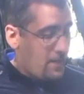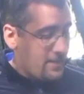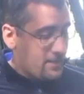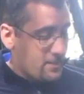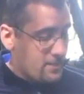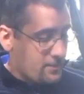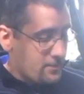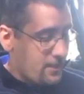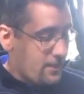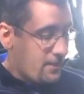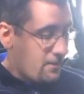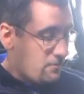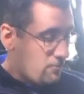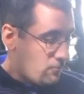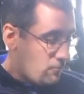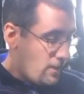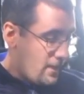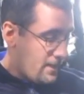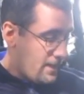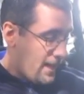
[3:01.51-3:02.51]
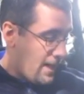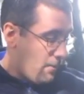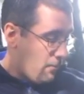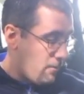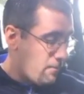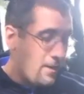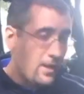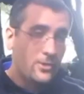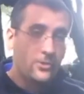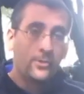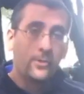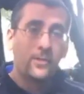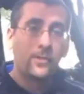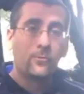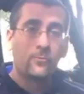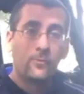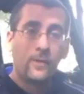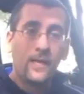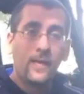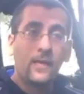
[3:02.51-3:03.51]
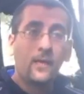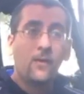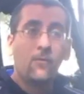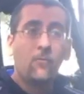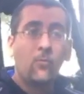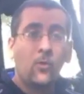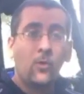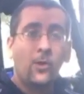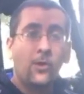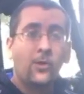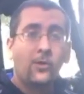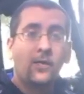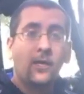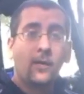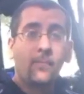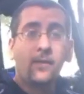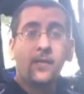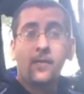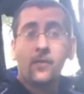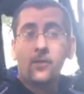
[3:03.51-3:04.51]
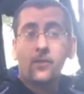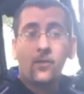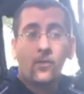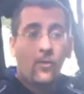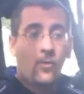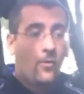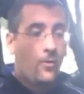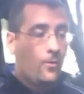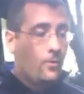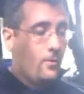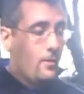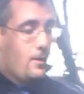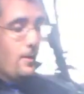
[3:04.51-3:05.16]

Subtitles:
Basically right now we're measuring the rate of water coming into the hole,